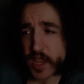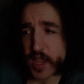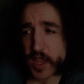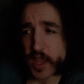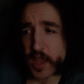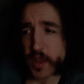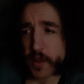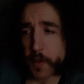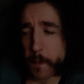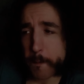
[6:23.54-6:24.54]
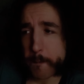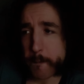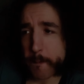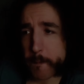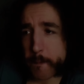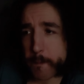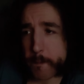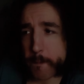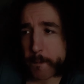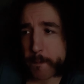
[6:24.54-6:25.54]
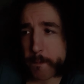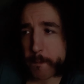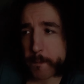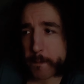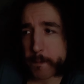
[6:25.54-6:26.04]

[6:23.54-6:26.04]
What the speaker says: (no one is talking)